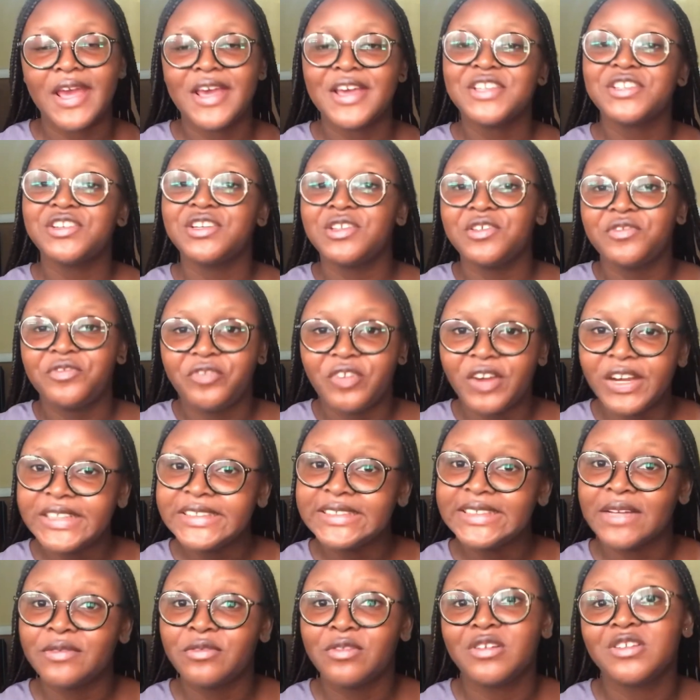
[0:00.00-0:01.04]
So the first
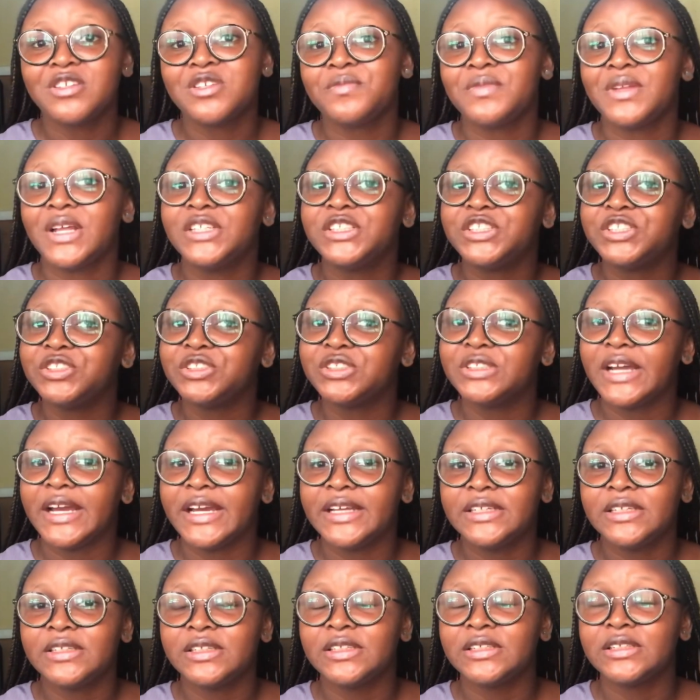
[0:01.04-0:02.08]
thing I'm going to be letting you
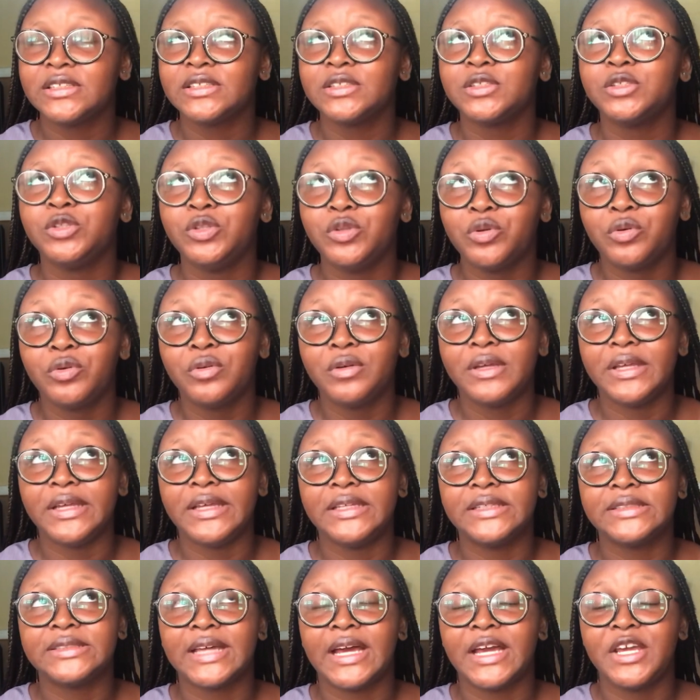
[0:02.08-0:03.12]
guys know
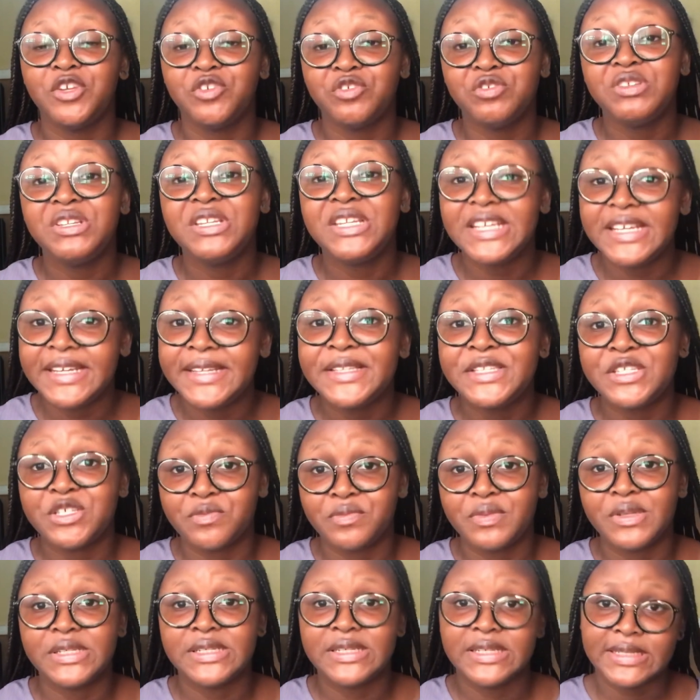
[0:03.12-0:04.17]
is that you need to
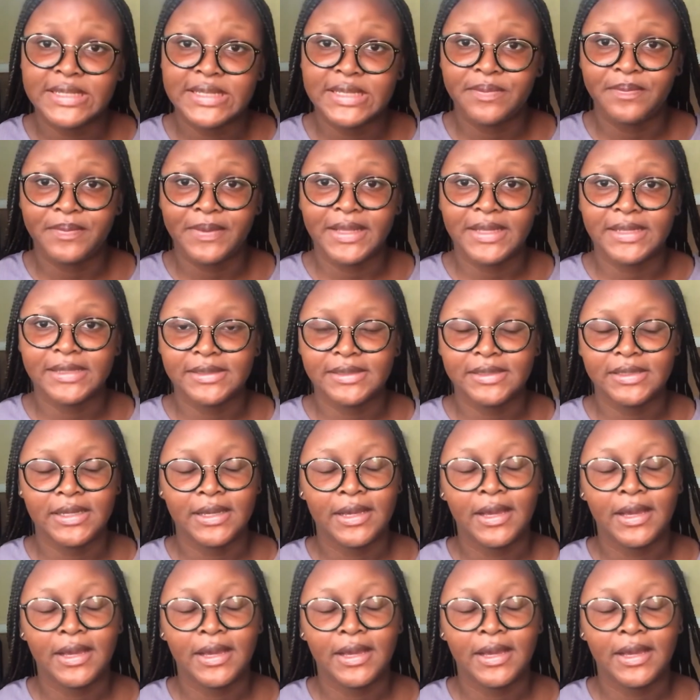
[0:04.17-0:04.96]
be disciplined.